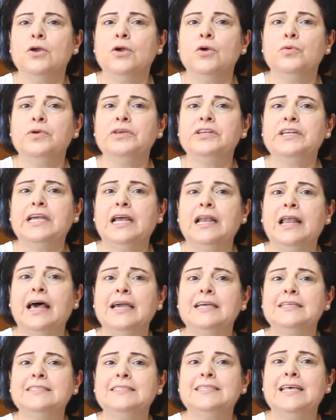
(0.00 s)
We
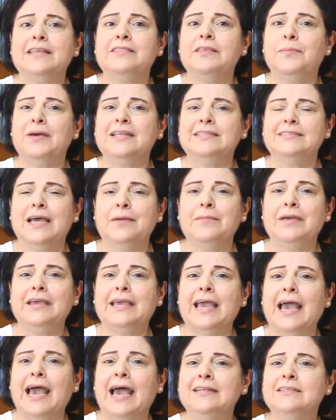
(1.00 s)
realize that the
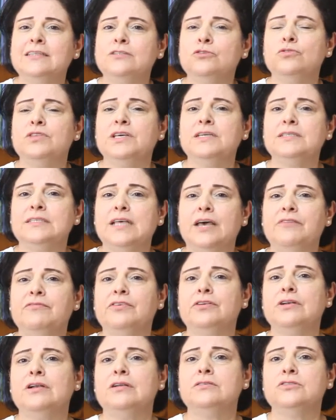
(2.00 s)
pandemic added to the
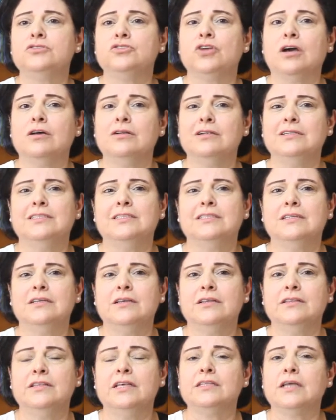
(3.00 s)
several struggles
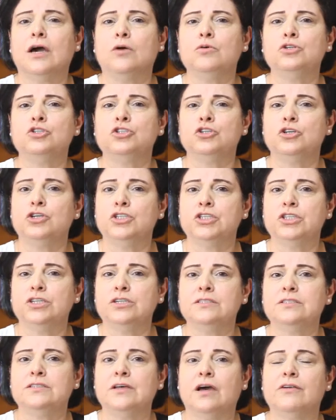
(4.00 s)
that our
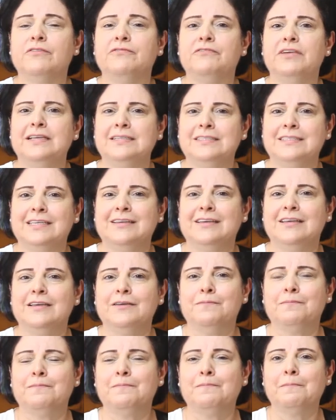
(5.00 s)
churches are facing.
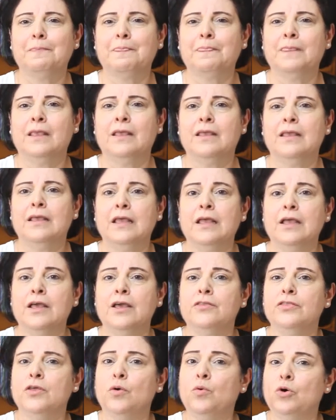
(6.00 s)

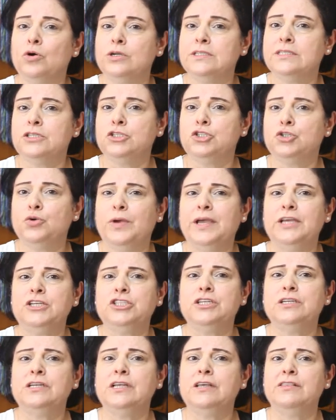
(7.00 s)
The war
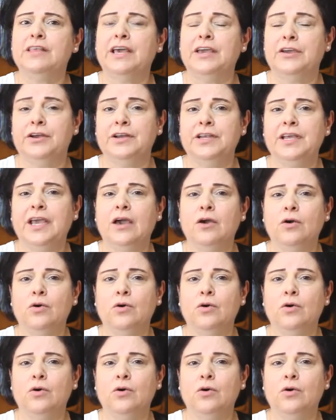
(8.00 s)
situation in the area,